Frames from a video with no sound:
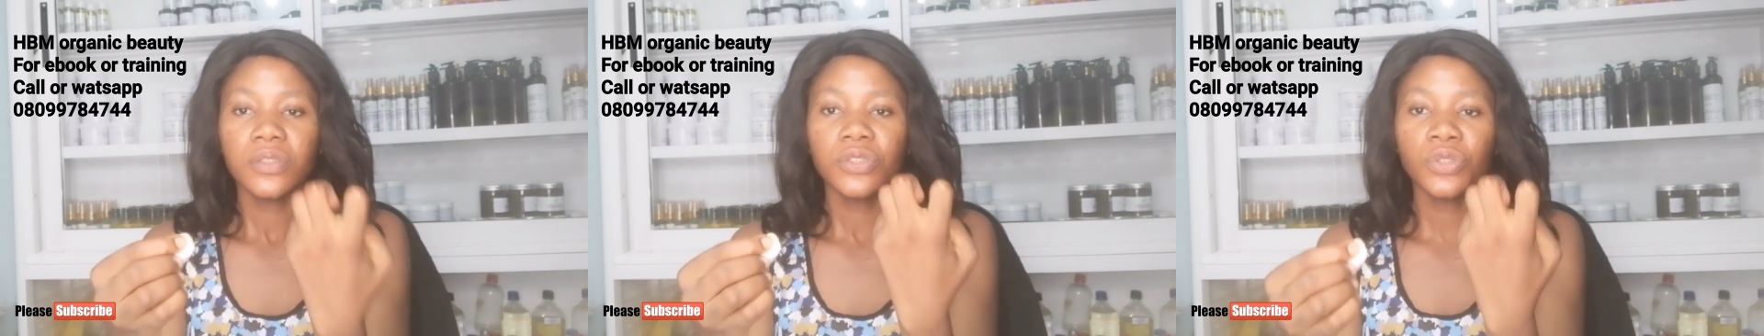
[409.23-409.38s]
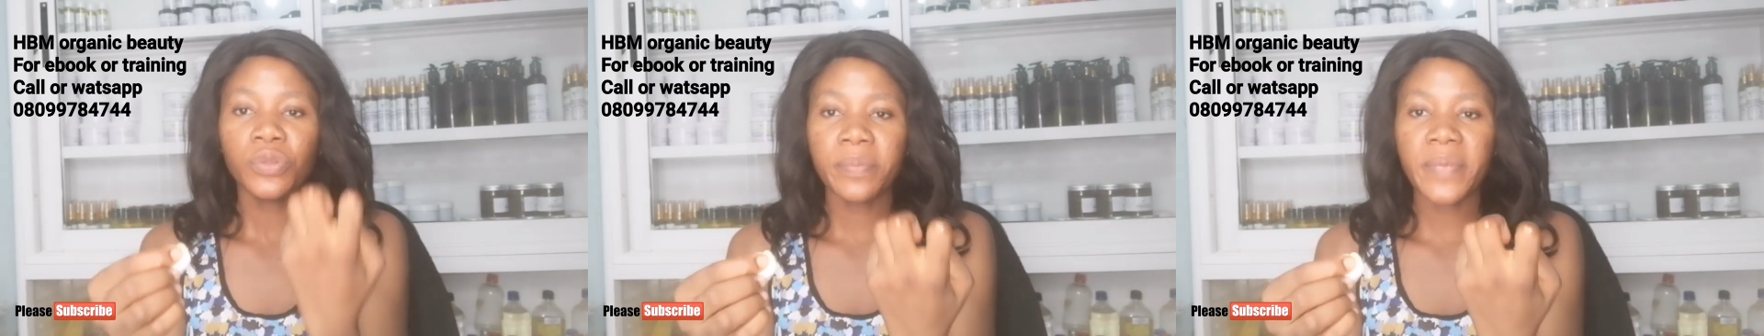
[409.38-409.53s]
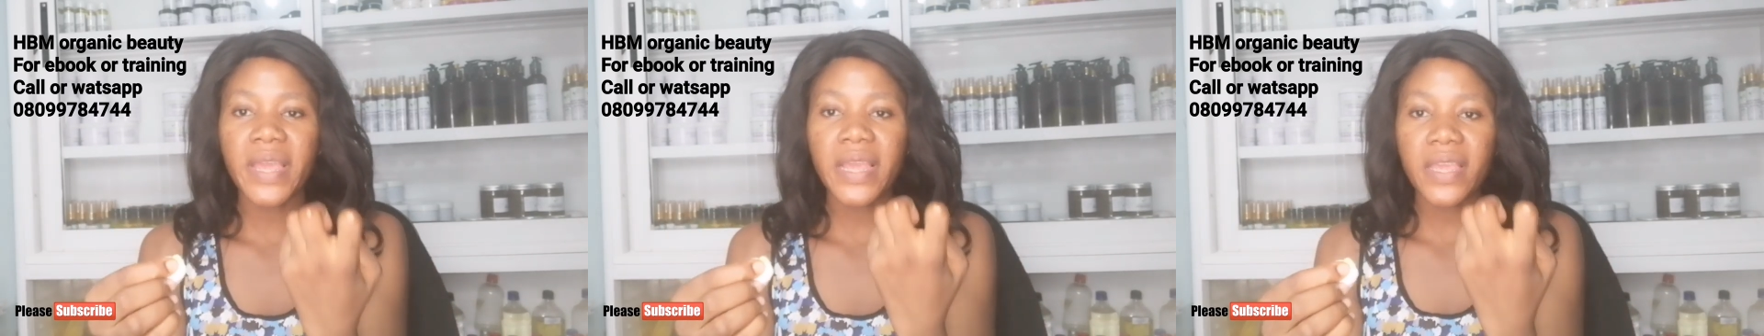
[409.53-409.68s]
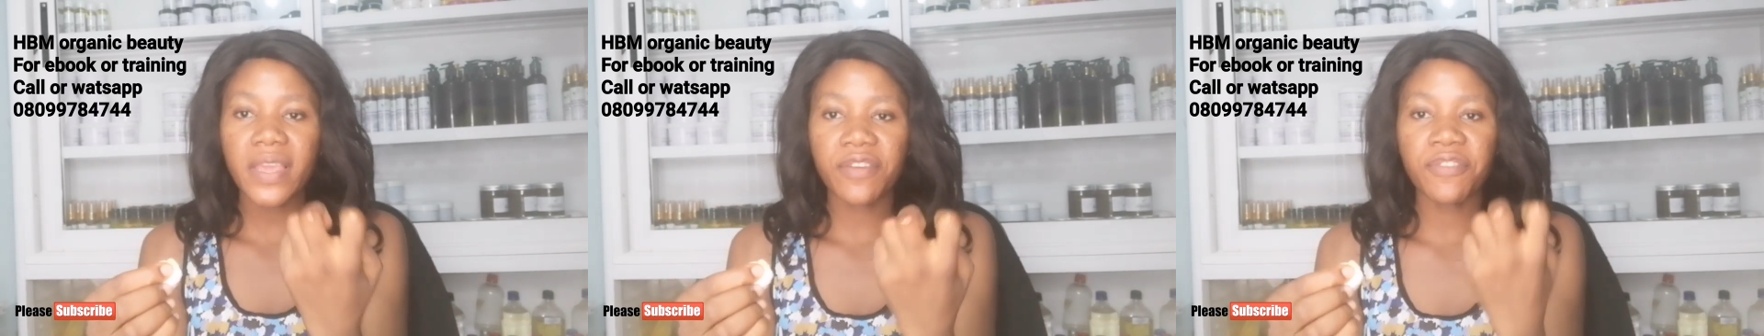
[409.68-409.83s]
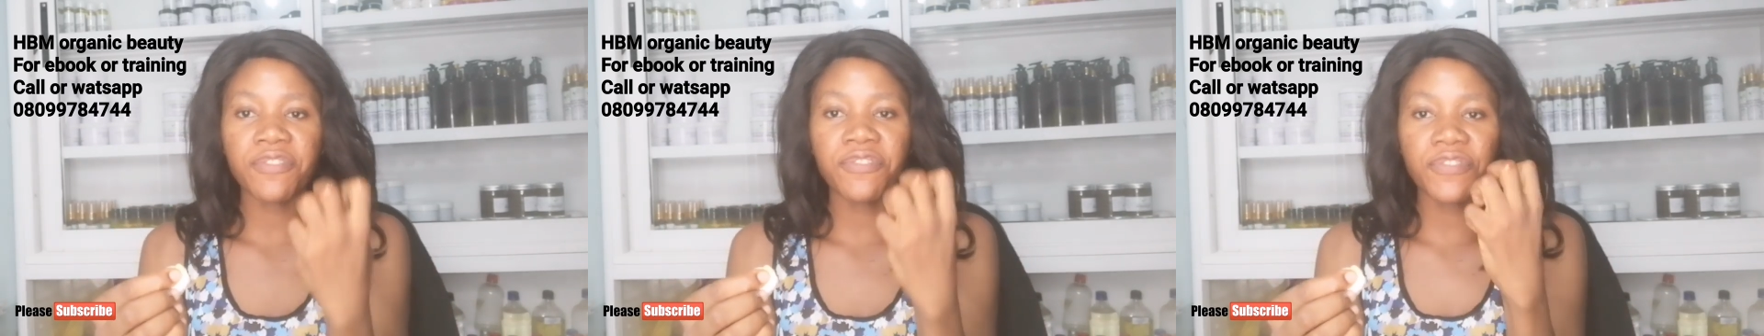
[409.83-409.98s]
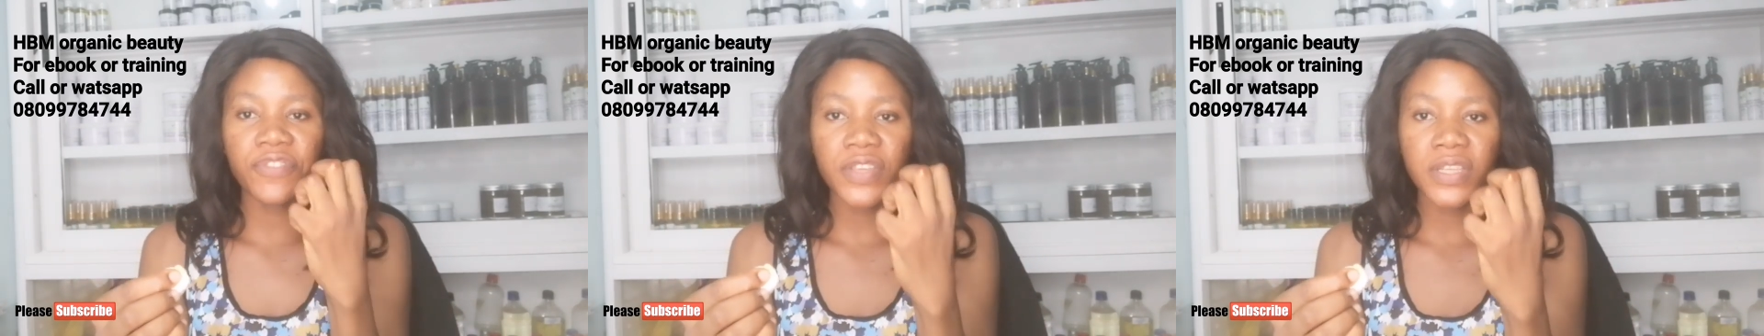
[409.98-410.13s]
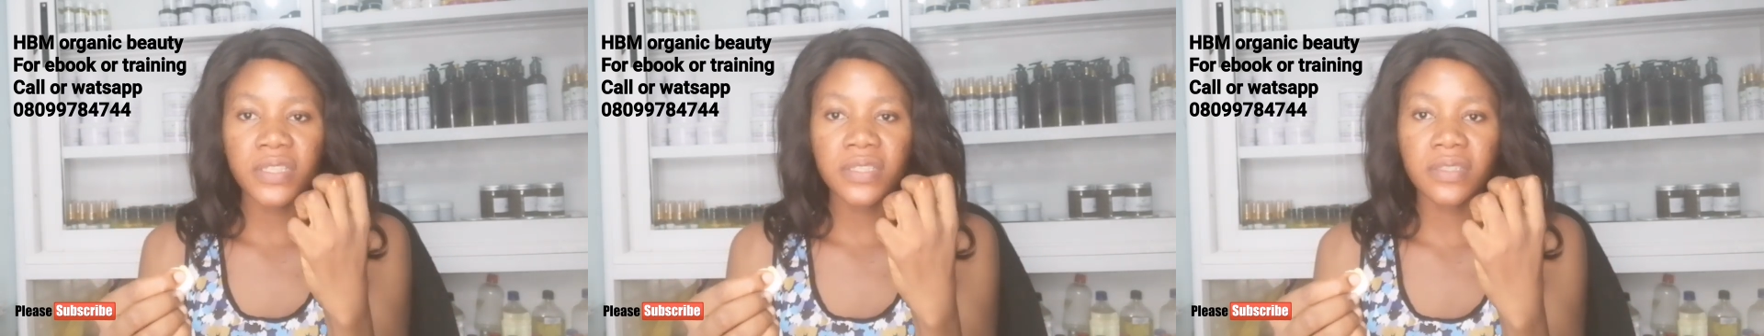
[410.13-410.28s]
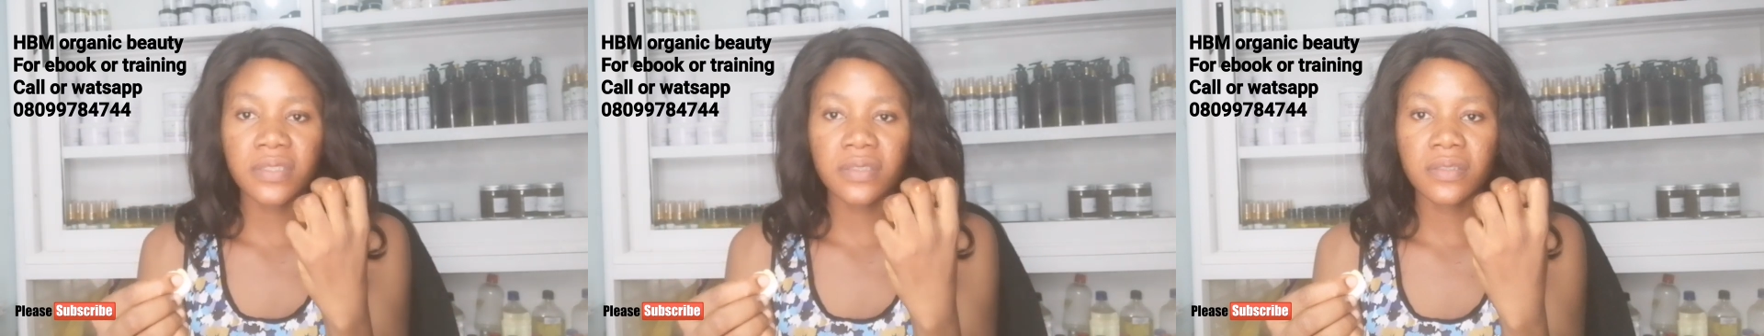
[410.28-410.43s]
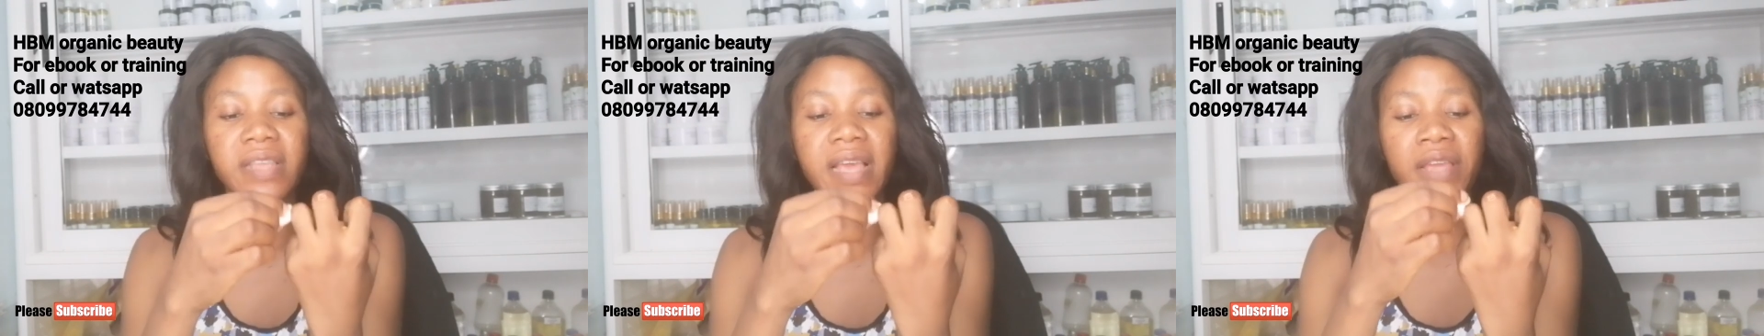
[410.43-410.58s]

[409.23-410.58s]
You make a fist,